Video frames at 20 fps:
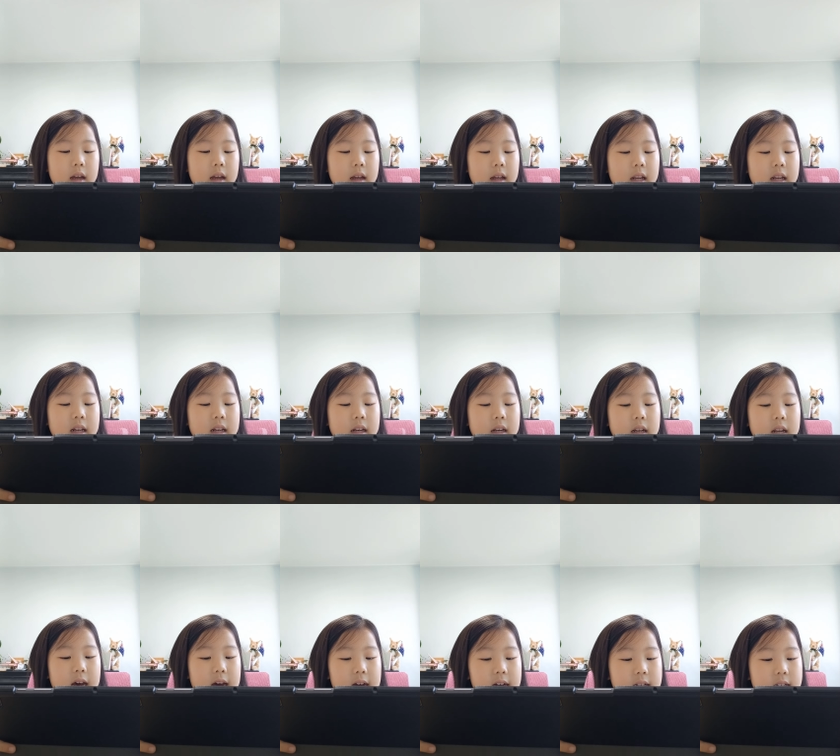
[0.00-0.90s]

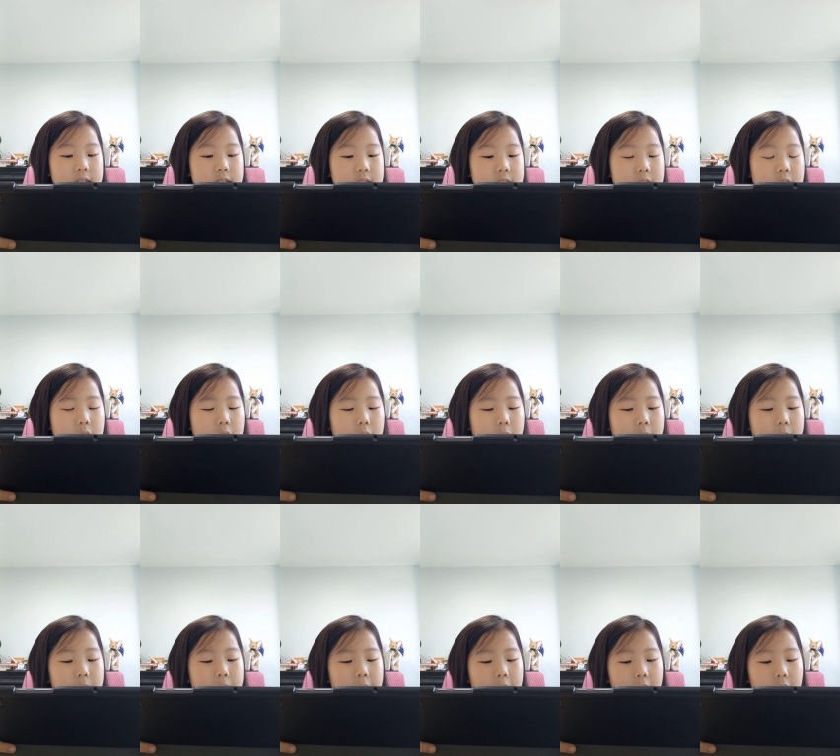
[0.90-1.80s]
index
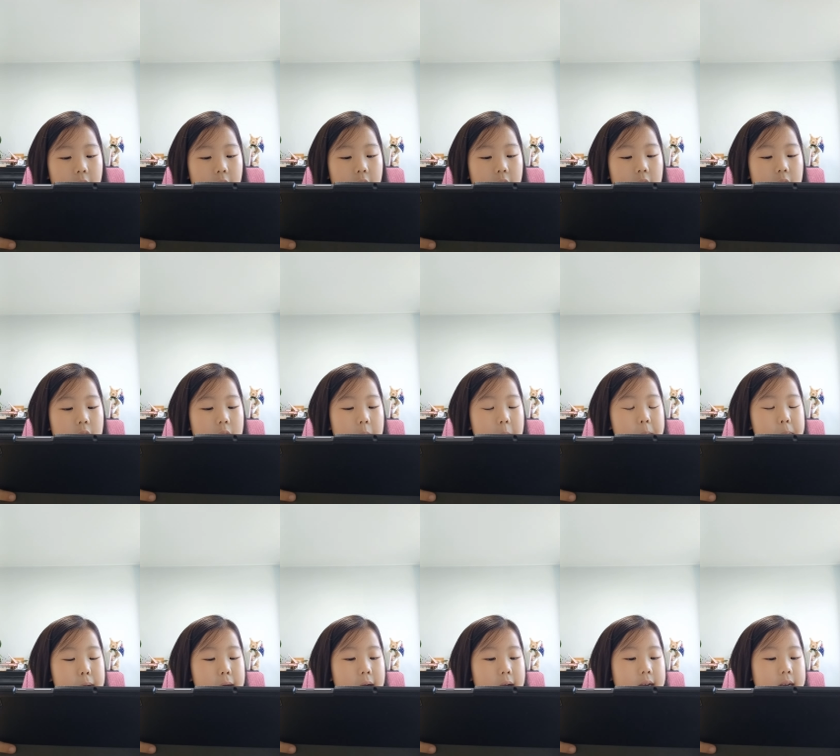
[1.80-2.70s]
finger.
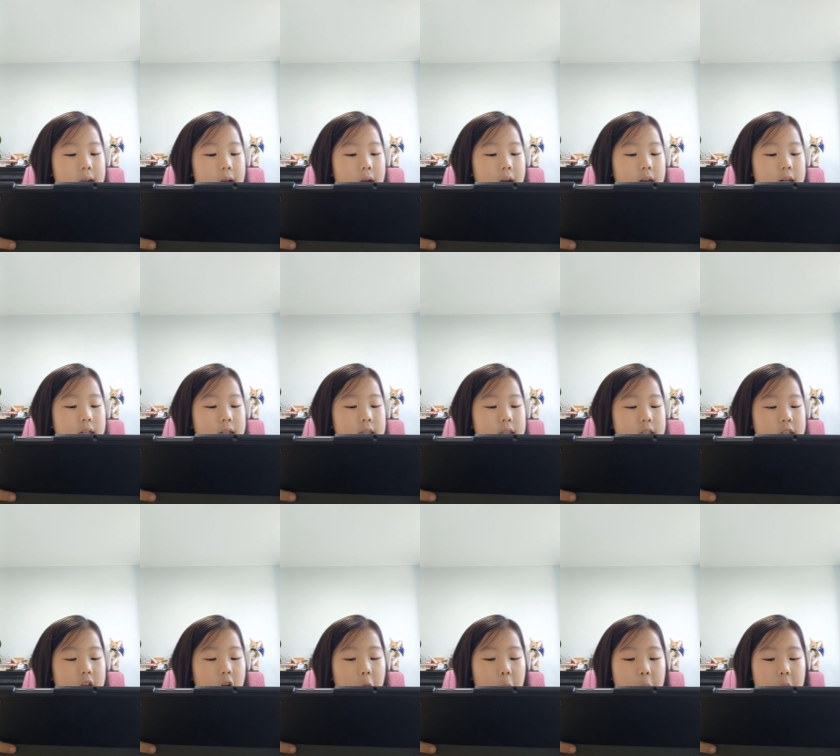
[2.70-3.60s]
My dad is
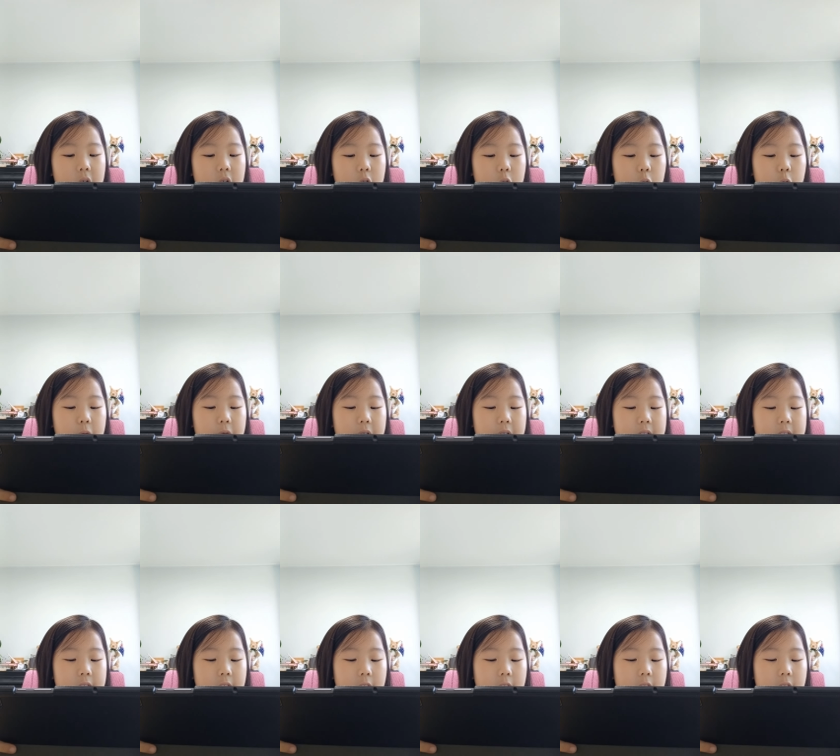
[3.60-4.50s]
somewhere over
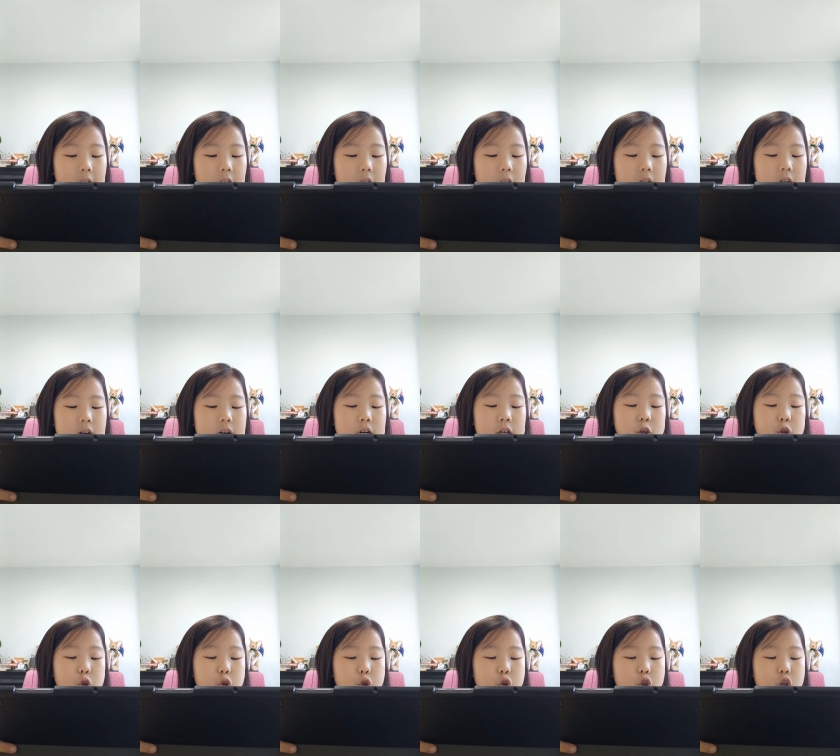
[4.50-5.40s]
there.
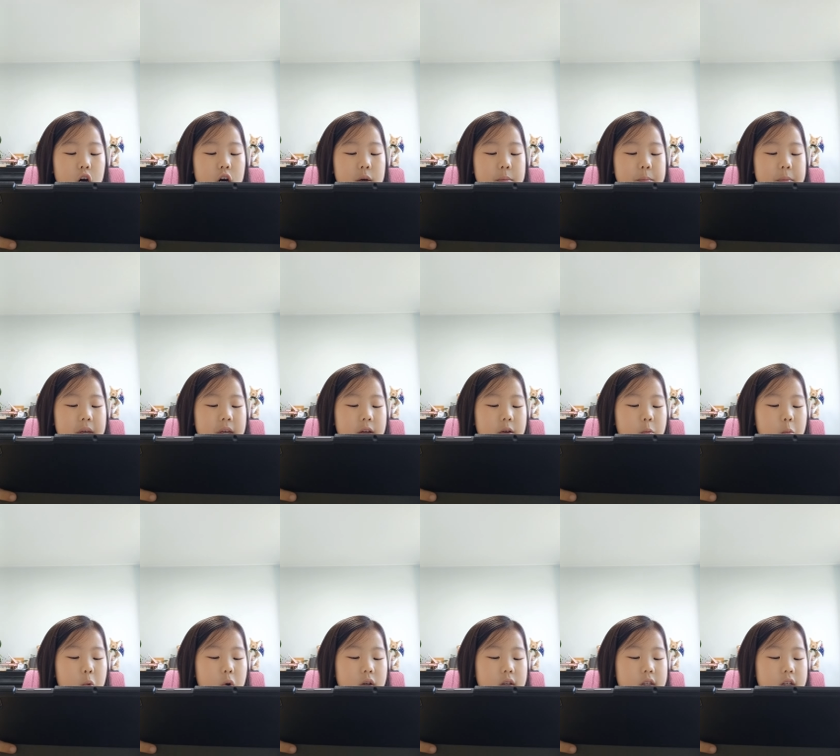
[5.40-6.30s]
Jungmin
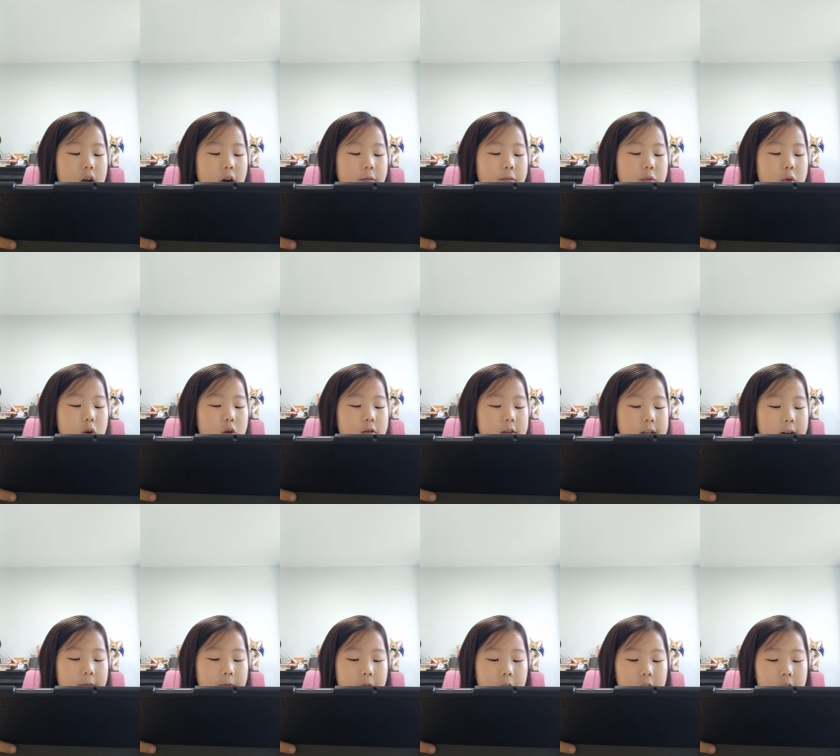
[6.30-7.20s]
was confused
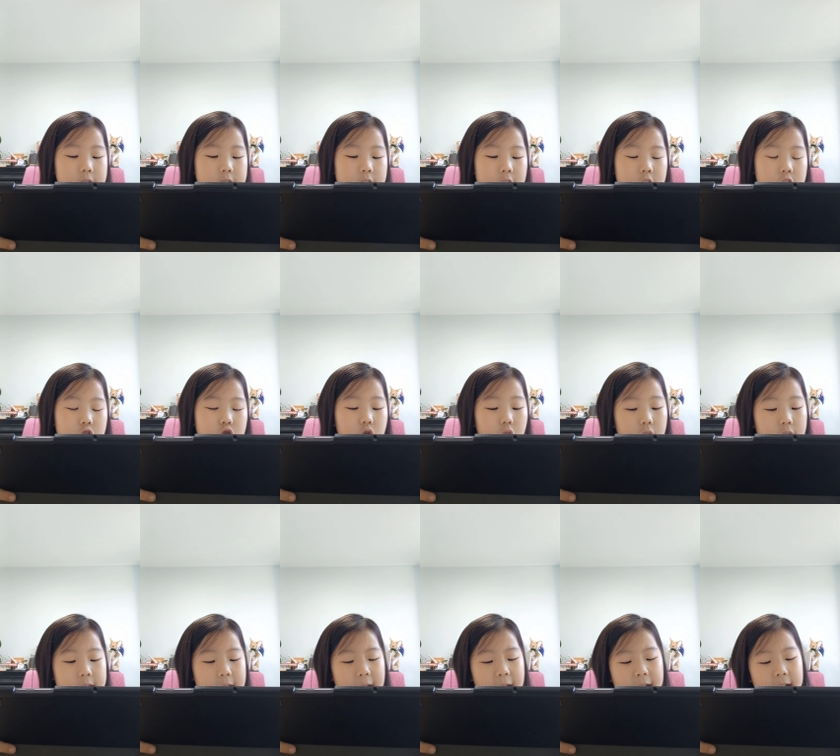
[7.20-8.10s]
at first. Your
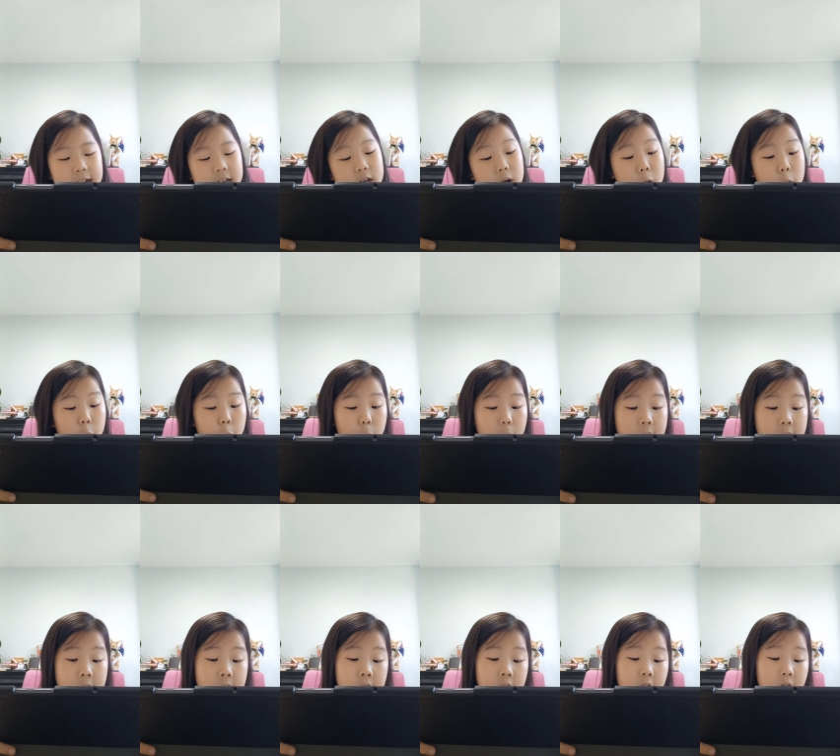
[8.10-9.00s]
dad?
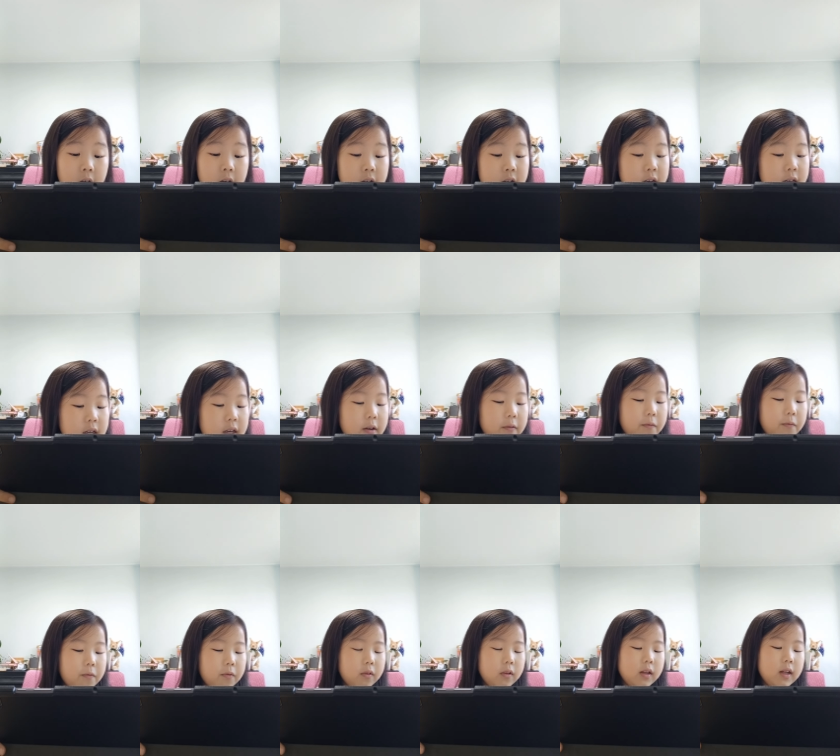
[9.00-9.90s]
Where? He
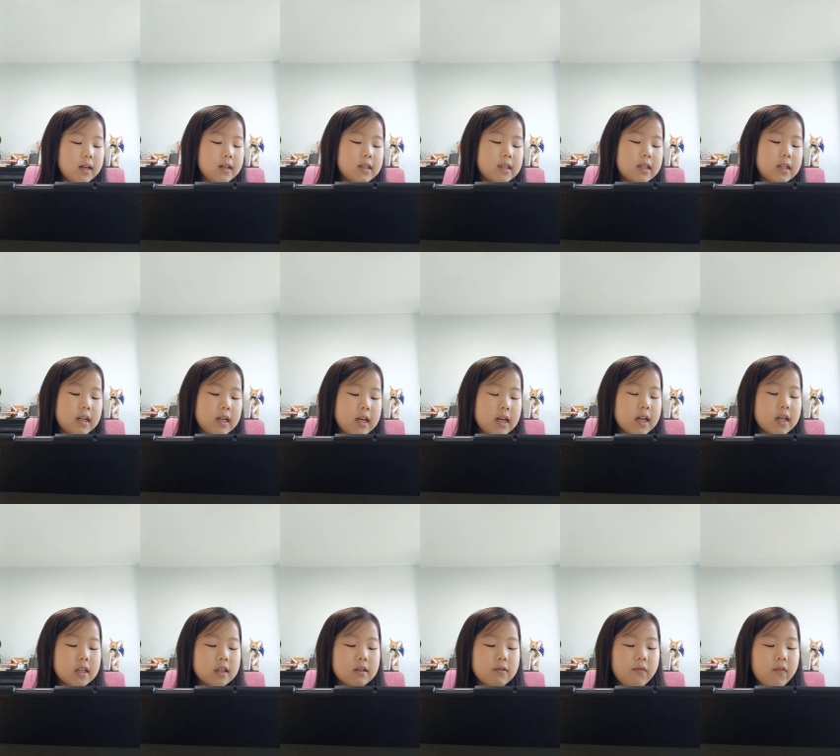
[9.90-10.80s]
flexed
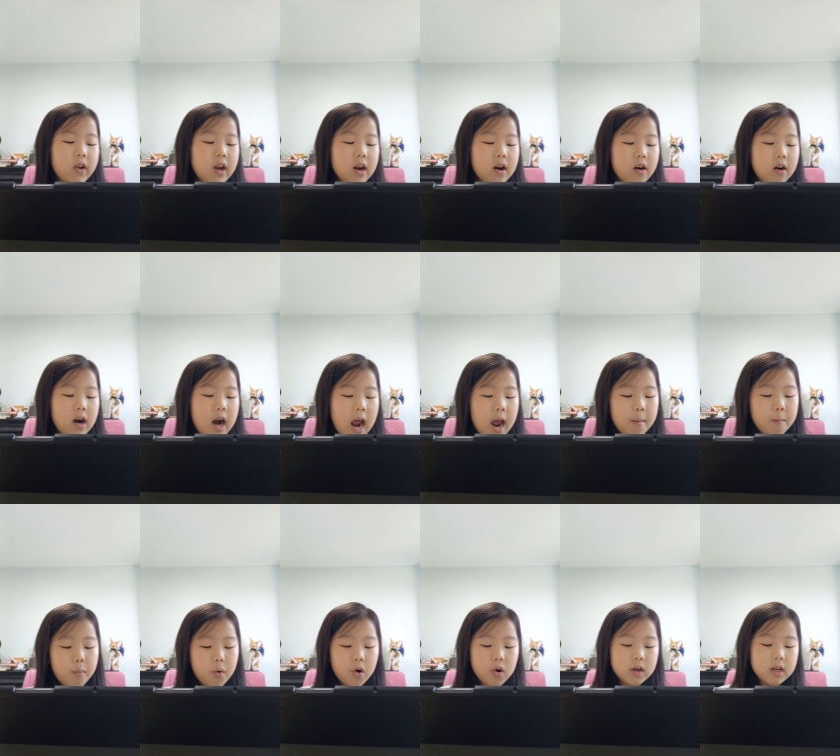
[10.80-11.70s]
his finger
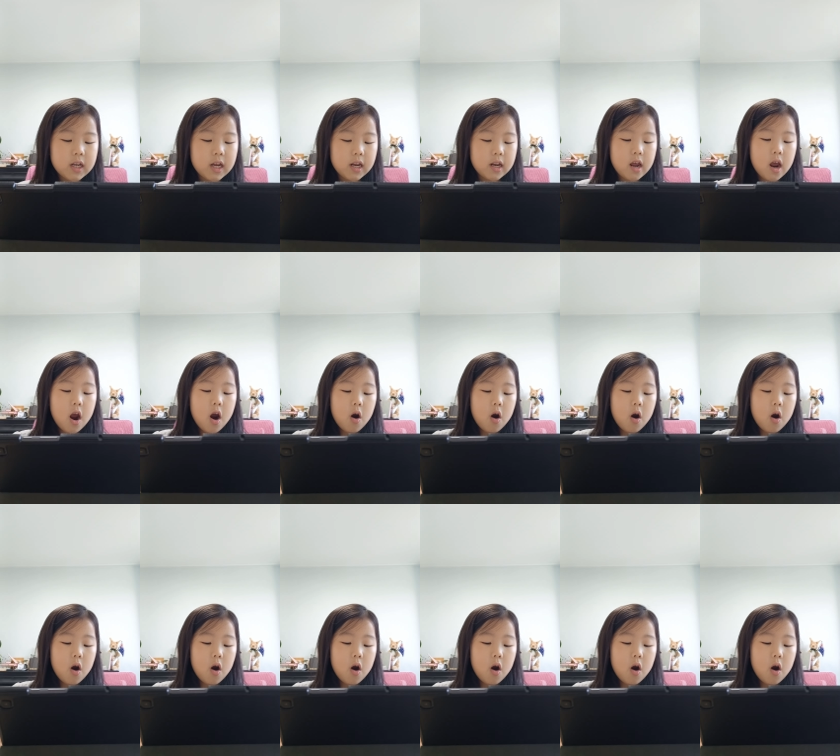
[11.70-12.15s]
and pointed